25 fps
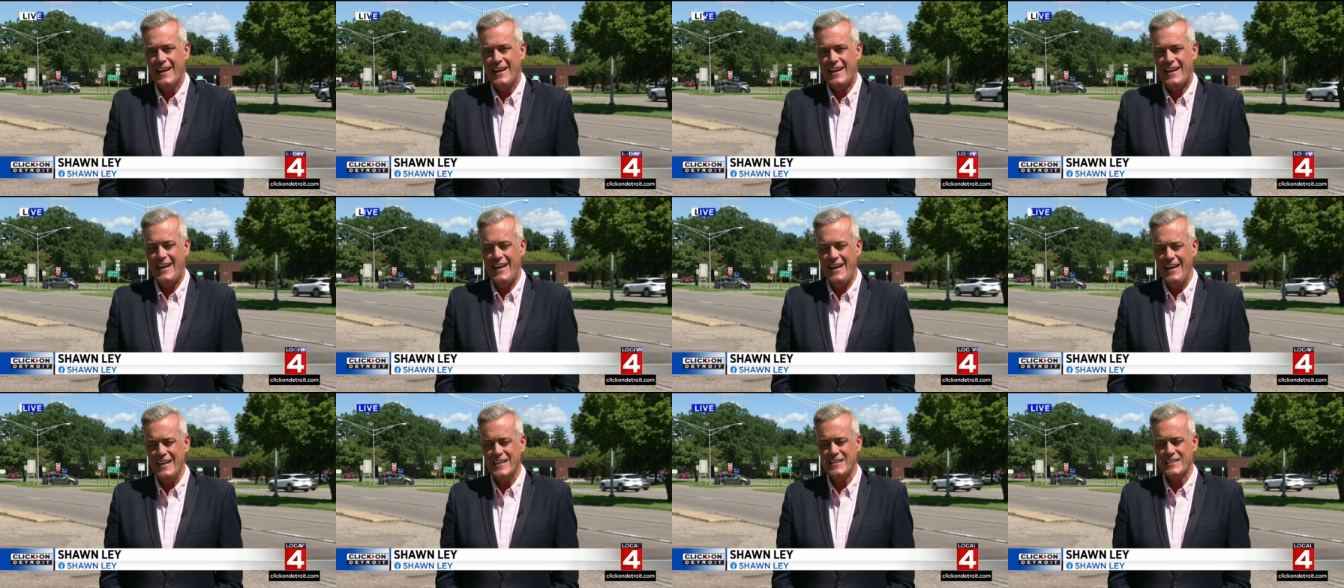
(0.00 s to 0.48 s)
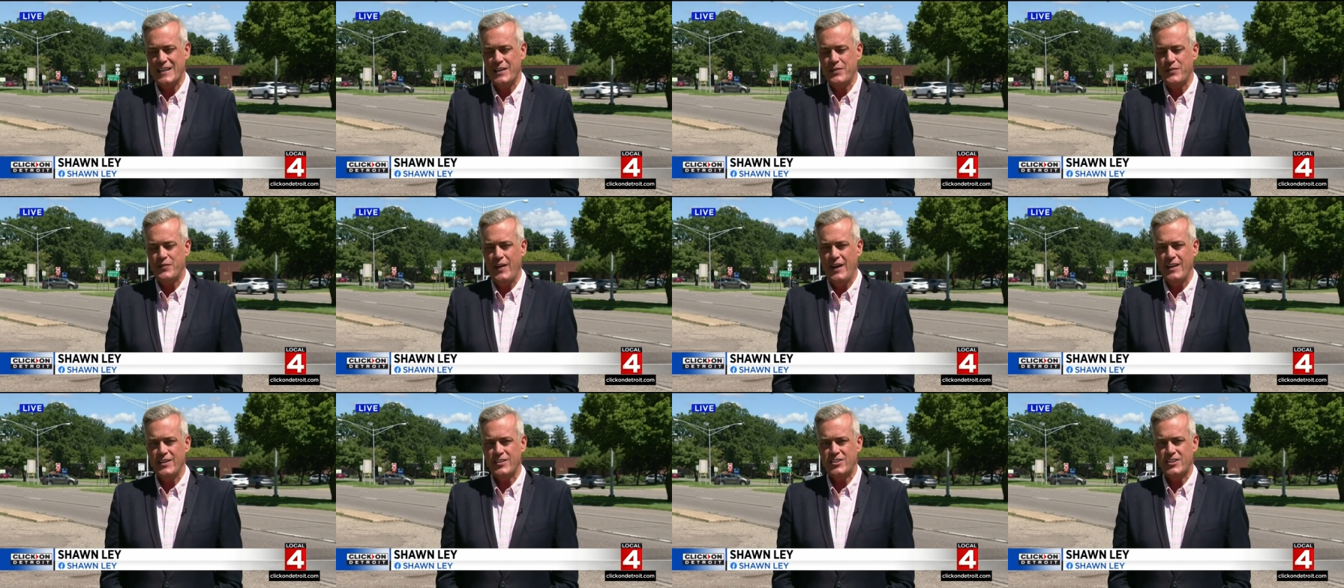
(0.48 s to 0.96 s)
he is
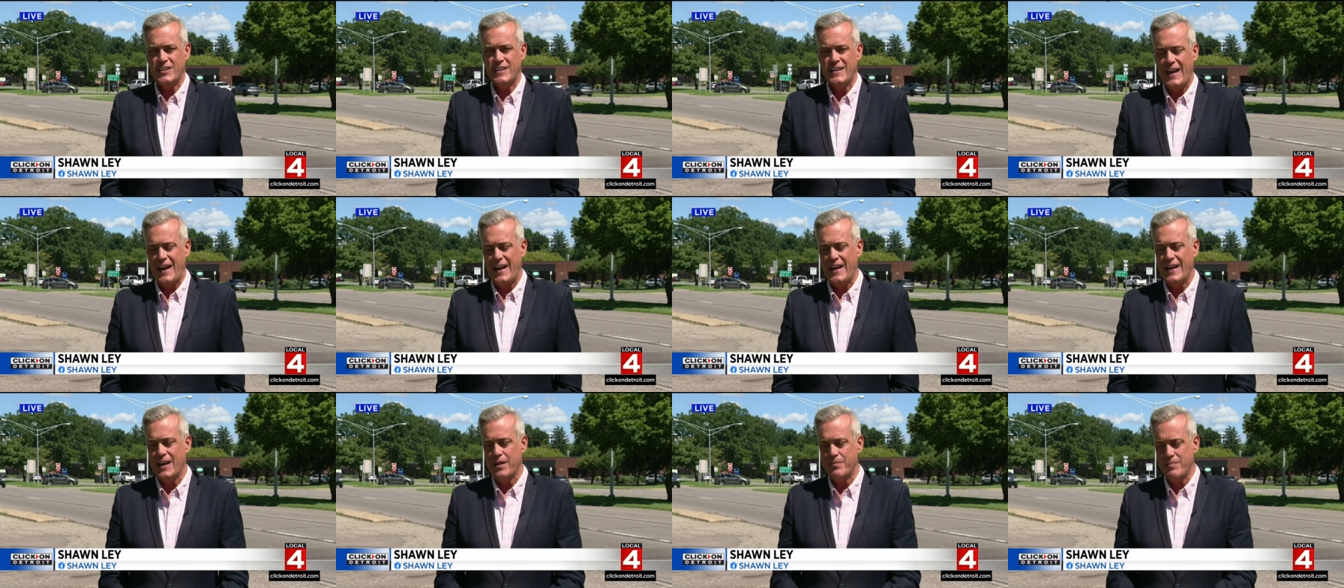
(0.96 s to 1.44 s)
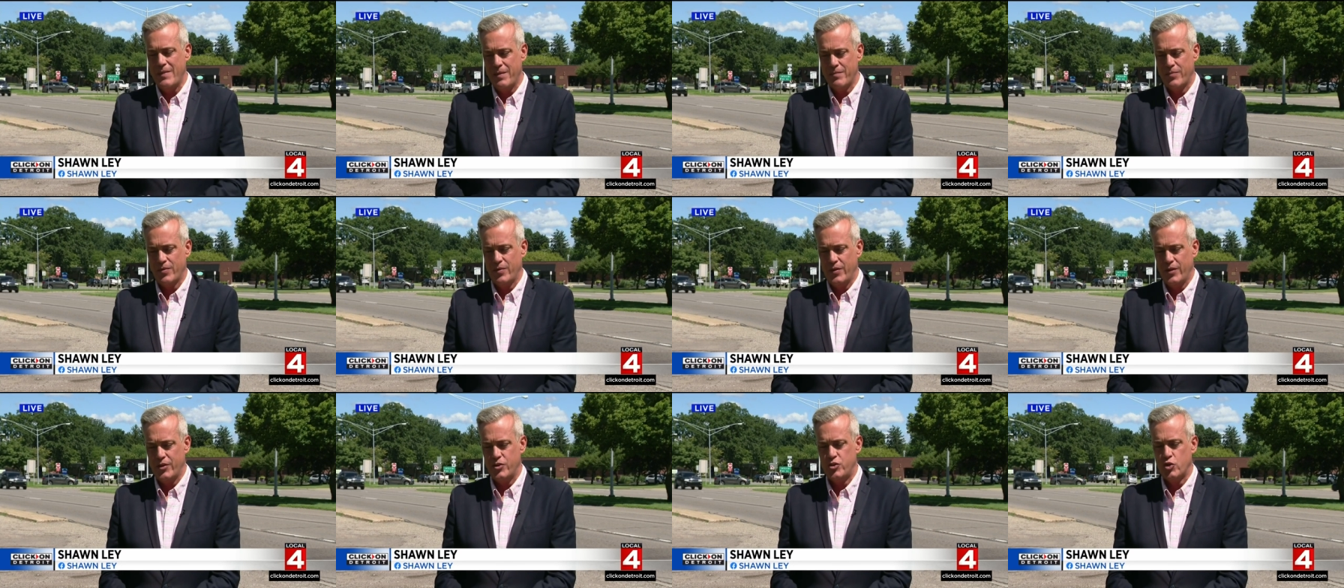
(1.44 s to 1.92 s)
investigating a
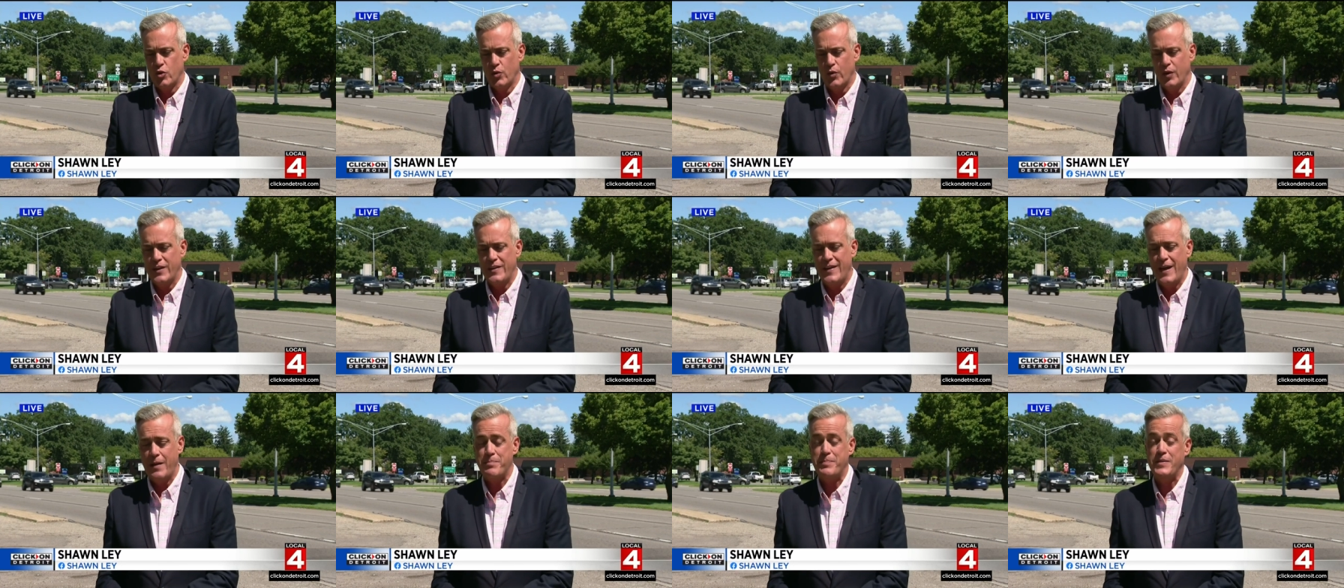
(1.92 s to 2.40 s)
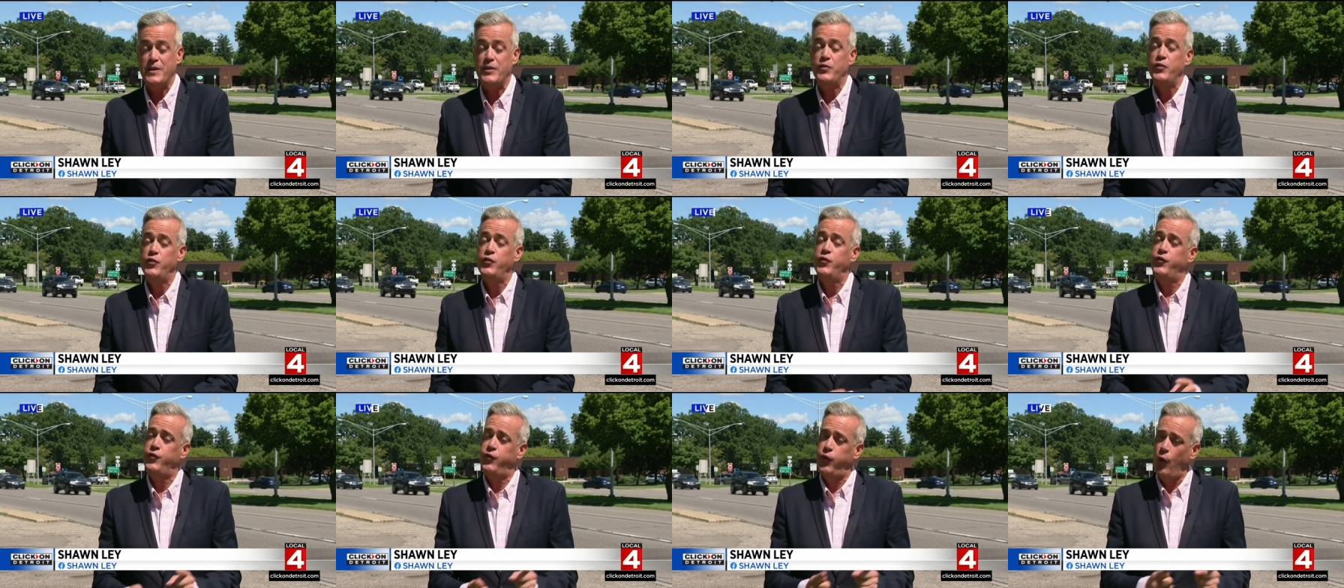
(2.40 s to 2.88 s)
member of the jury that
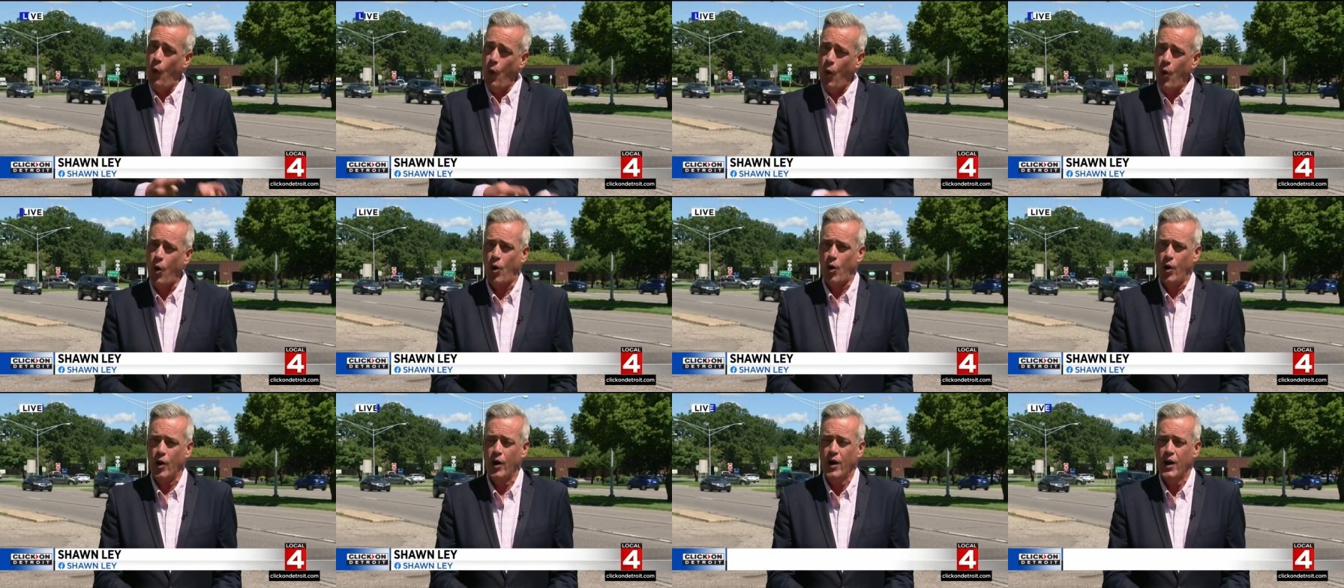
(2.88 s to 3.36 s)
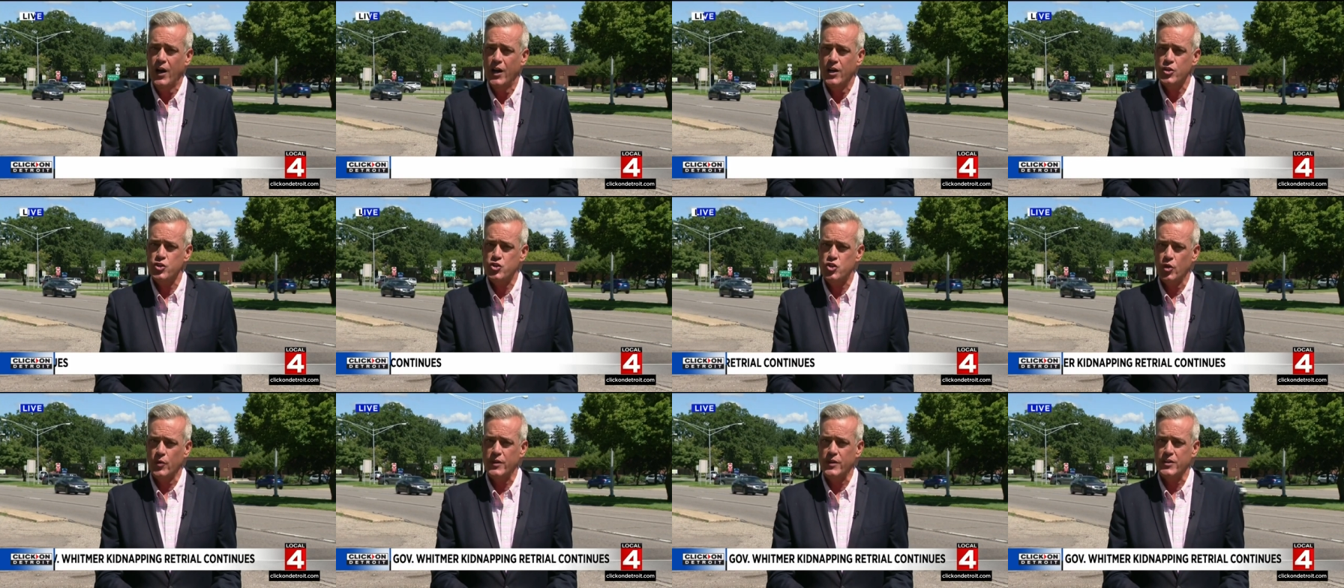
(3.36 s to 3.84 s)
before
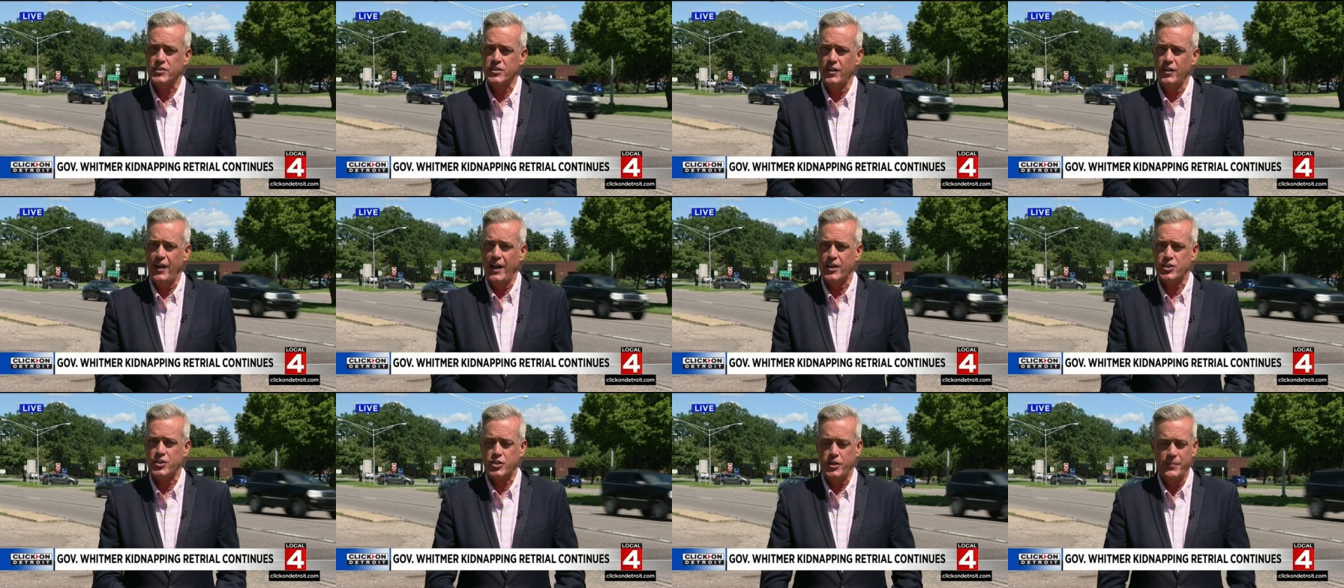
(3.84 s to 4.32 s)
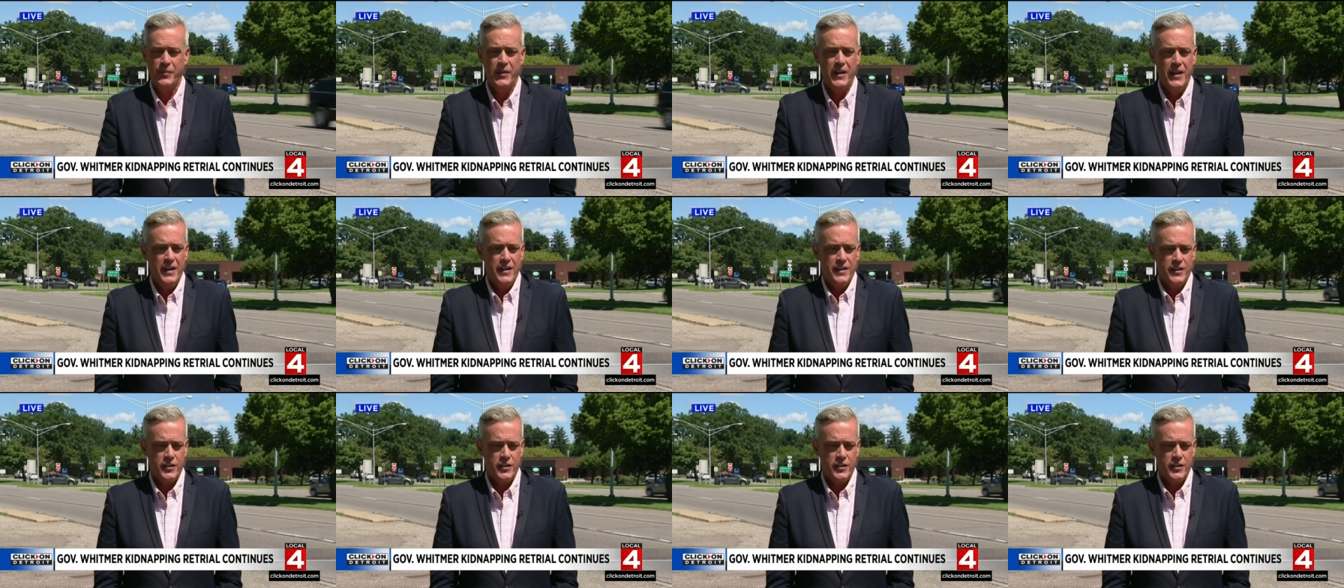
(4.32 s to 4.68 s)
jury selection,